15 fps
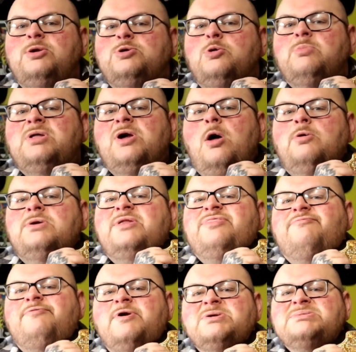you normally hold it at
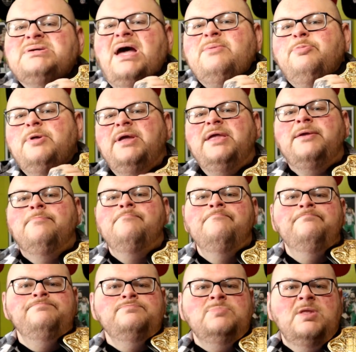the first side plate,
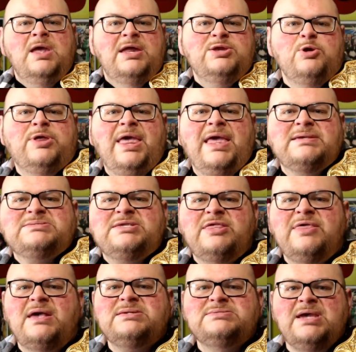and you can't see
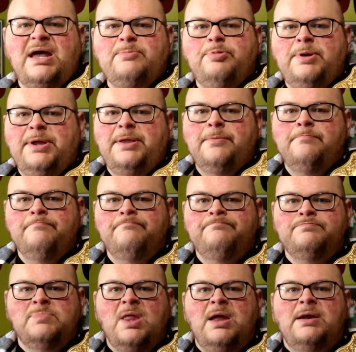that side plate.
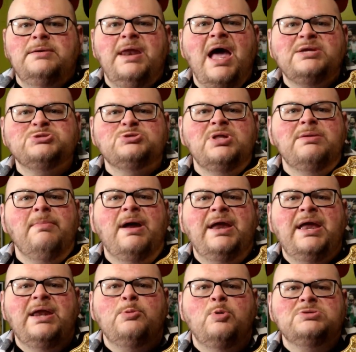Naturally, my
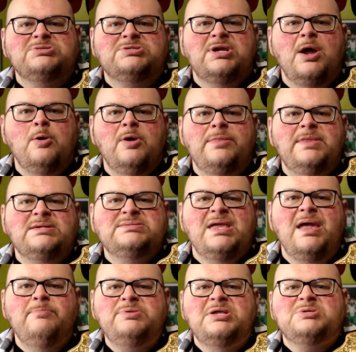hand wants to go in this
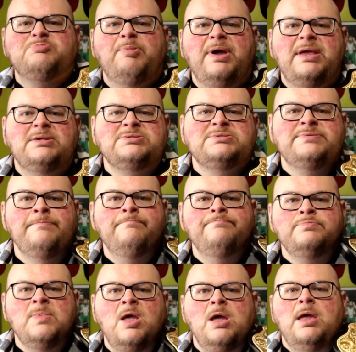empty space
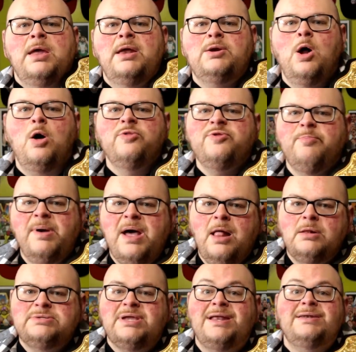and hold the
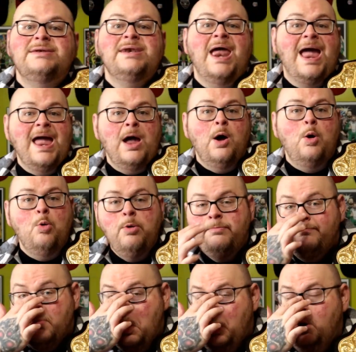belt, and now
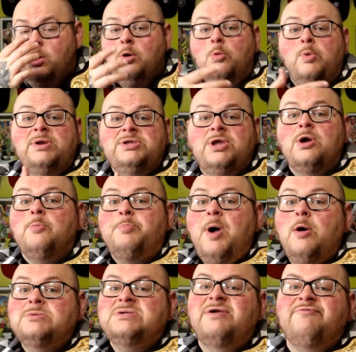when you're
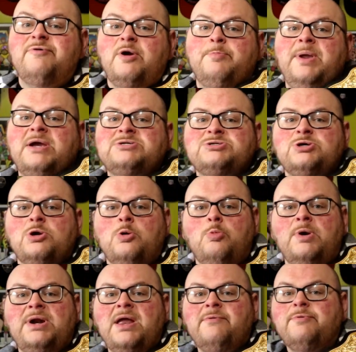posing for a picture or
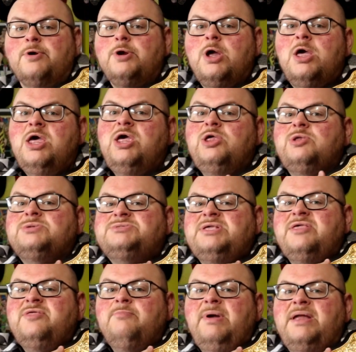whatever, you
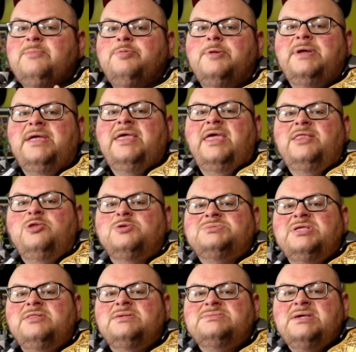see the main plate and you
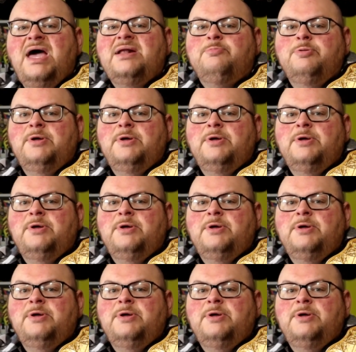see the side